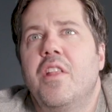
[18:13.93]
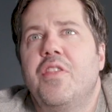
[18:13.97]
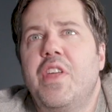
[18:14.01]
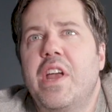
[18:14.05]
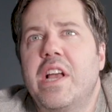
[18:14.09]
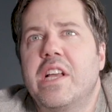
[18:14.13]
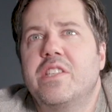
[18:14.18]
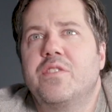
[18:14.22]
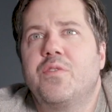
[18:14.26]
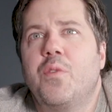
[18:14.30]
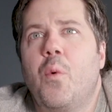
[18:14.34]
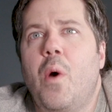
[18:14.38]

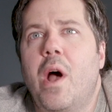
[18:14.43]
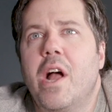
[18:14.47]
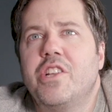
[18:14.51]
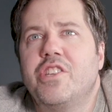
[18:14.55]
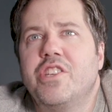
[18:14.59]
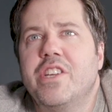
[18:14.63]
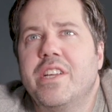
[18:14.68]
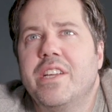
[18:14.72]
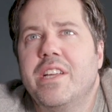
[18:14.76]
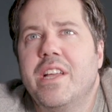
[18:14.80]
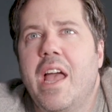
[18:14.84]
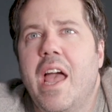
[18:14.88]
Thanks for
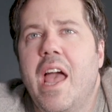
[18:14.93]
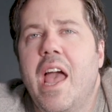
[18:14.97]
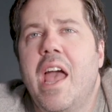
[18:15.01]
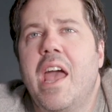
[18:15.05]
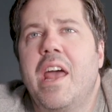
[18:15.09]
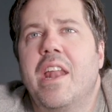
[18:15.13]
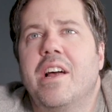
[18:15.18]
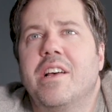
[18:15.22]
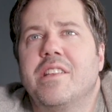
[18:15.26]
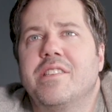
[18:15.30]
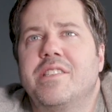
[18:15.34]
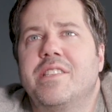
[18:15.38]
watching,
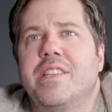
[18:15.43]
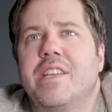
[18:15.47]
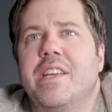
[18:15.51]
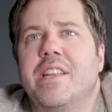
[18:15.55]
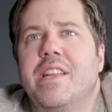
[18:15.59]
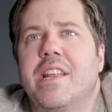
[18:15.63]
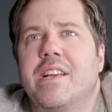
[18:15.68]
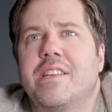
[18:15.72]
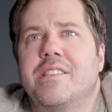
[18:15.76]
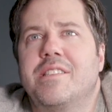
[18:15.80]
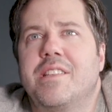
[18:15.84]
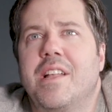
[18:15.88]
and I'll see
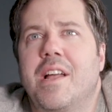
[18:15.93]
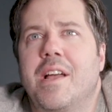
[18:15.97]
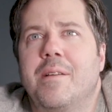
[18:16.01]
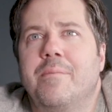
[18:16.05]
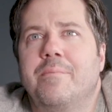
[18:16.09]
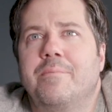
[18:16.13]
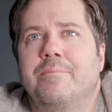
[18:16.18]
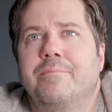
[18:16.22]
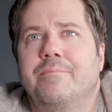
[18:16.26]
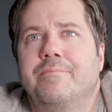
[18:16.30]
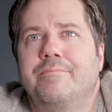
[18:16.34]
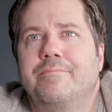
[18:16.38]
you next
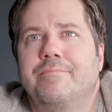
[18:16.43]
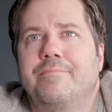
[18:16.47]
time.